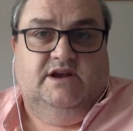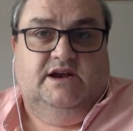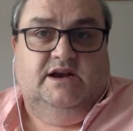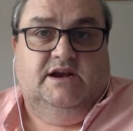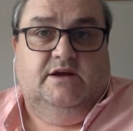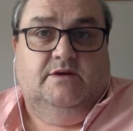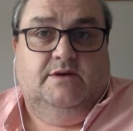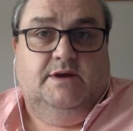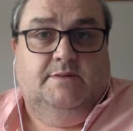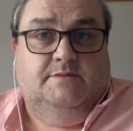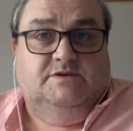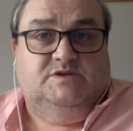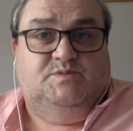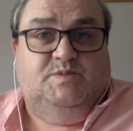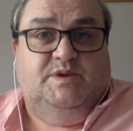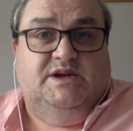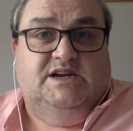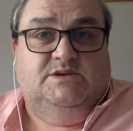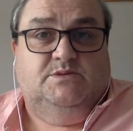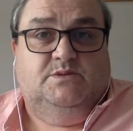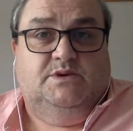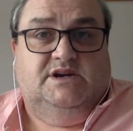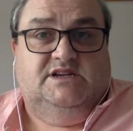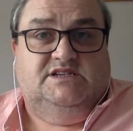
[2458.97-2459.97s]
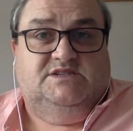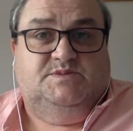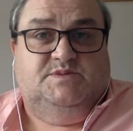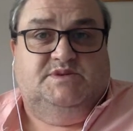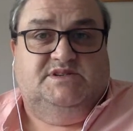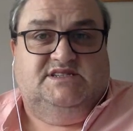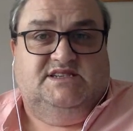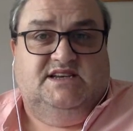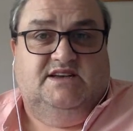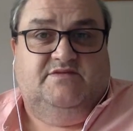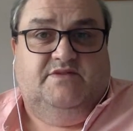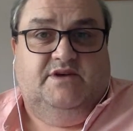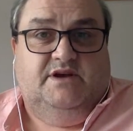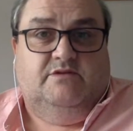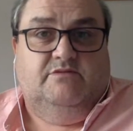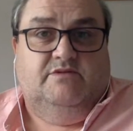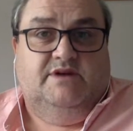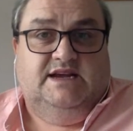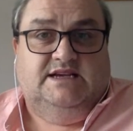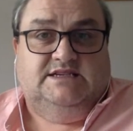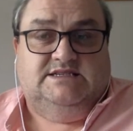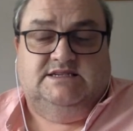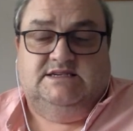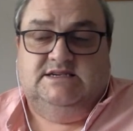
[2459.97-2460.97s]
You know, it was built with a specific
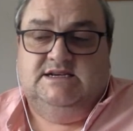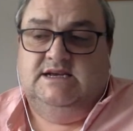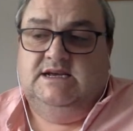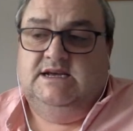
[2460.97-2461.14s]
reason.